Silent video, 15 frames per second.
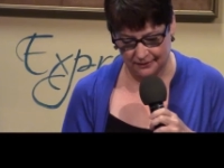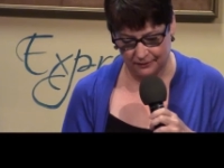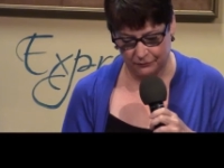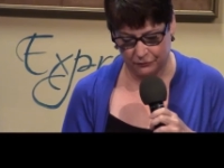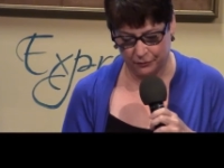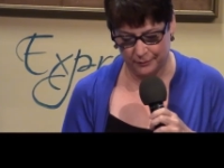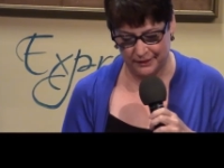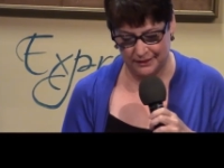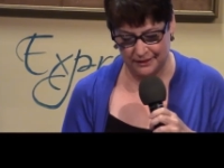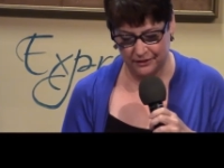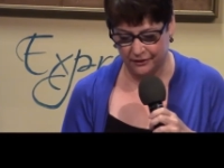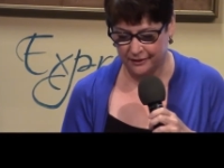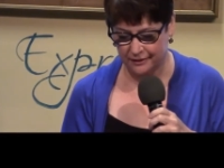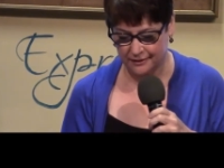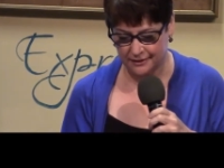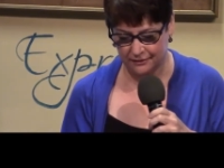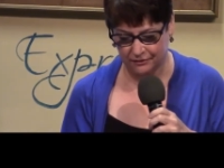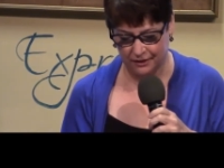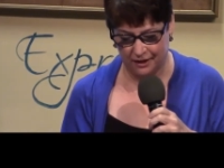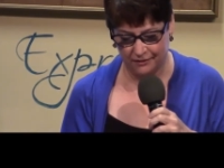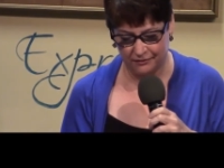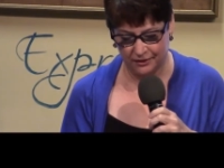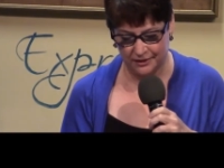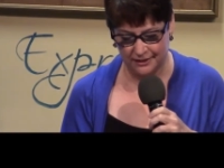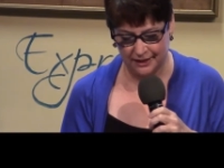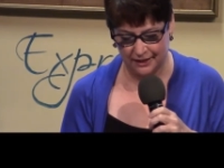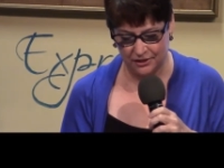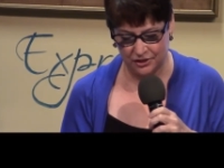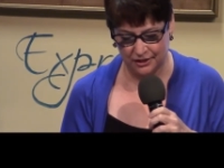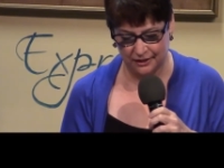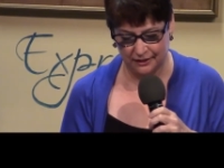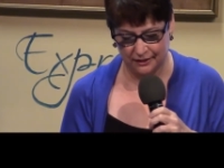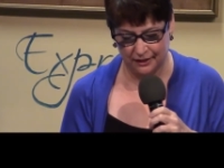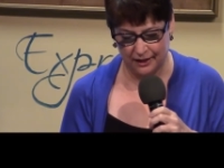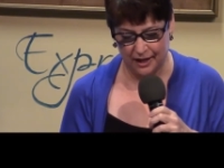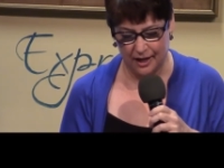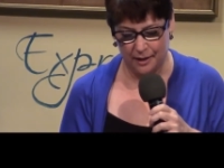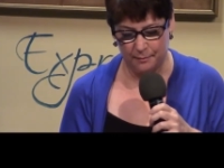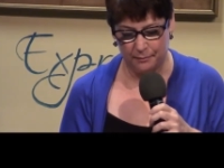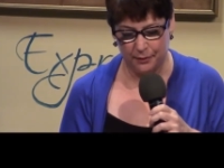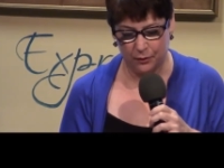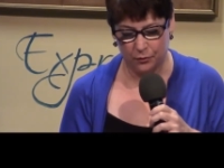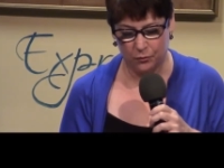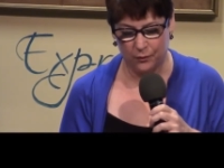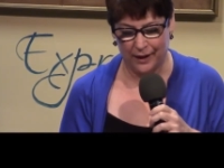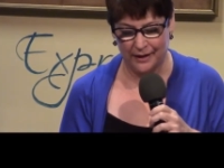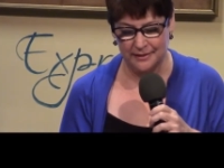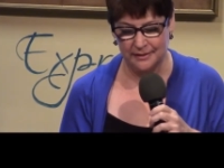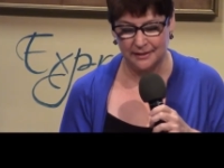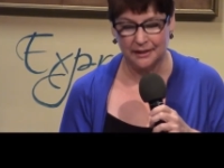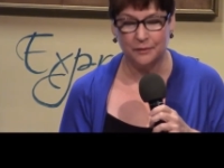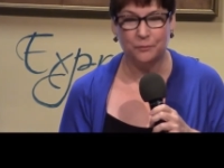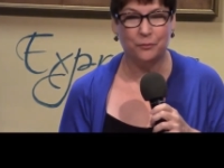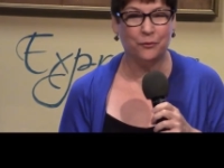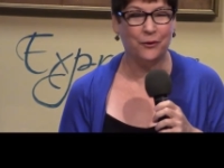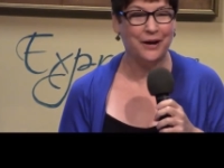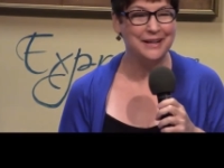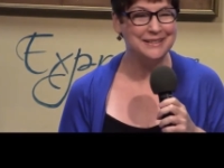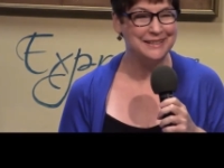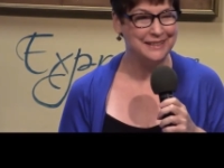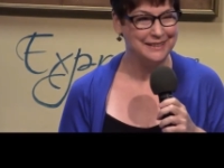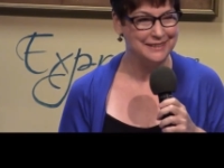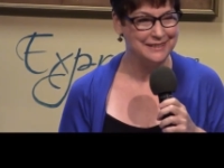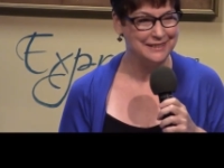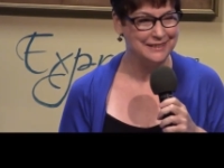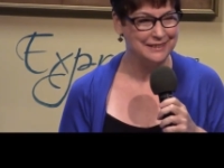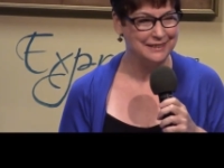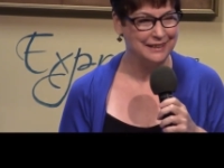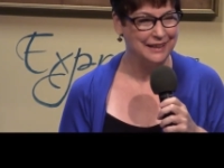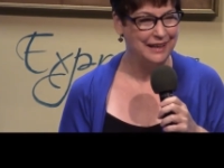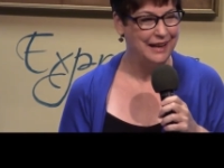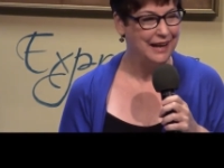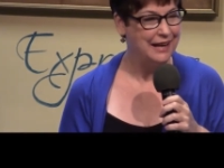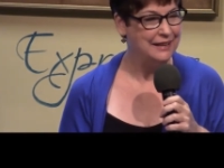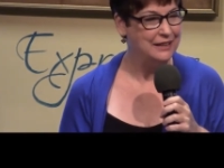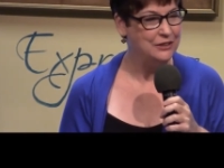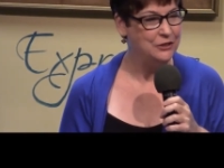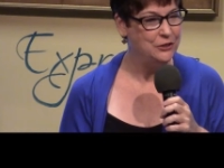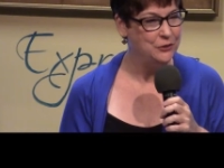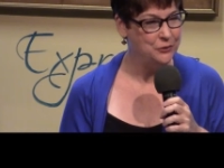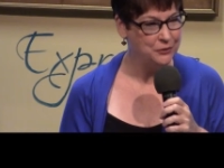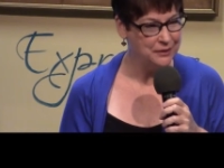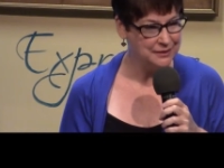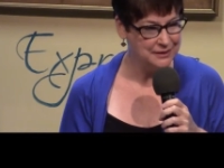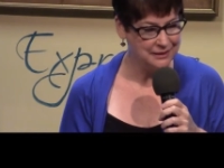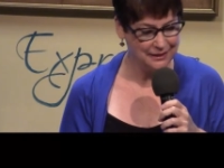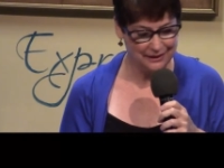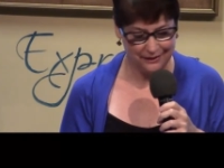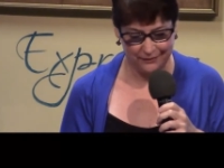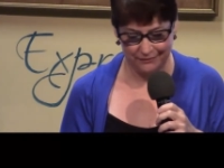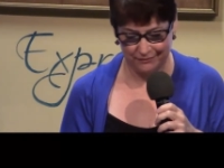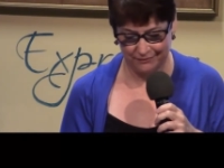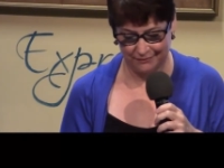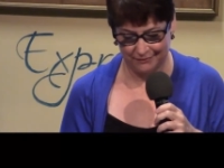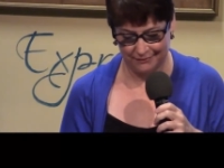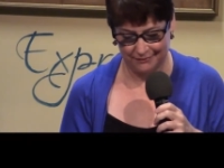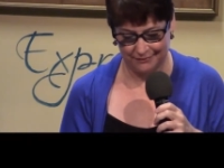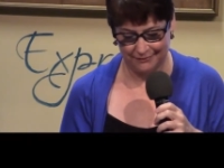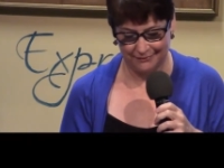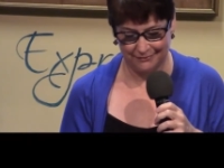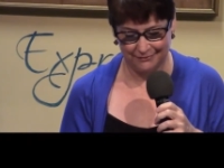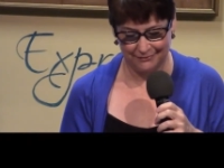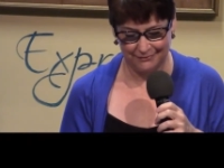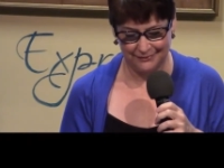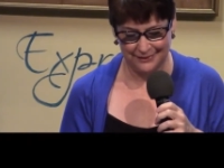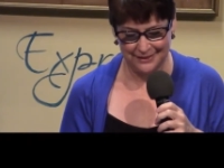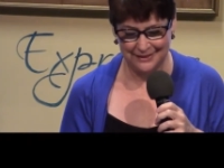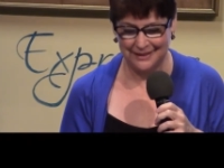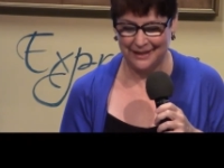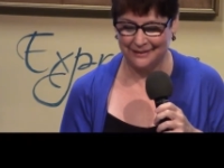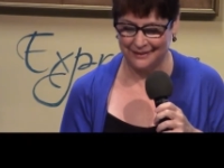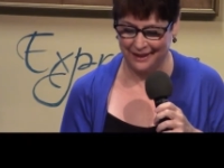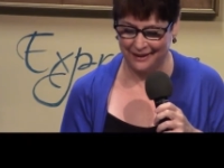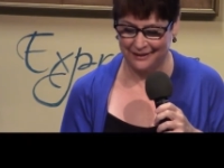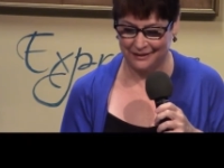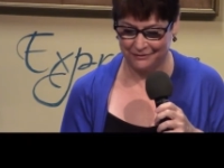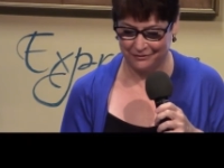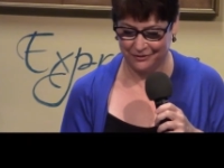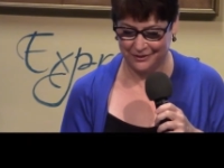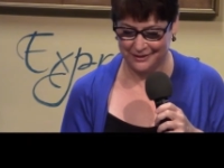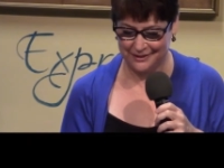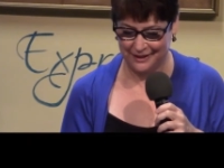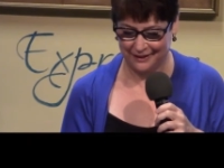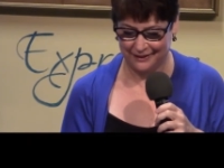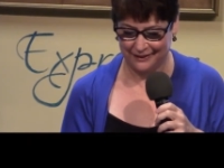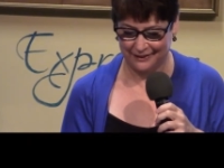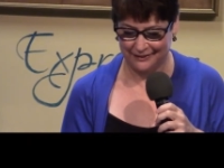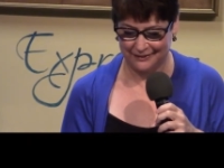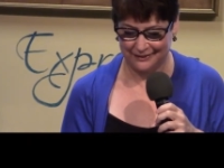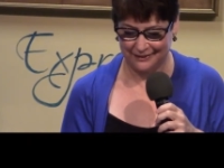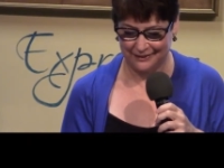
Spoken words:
for materials of conversation, but rest in presence and in unity." Just take that in for a second.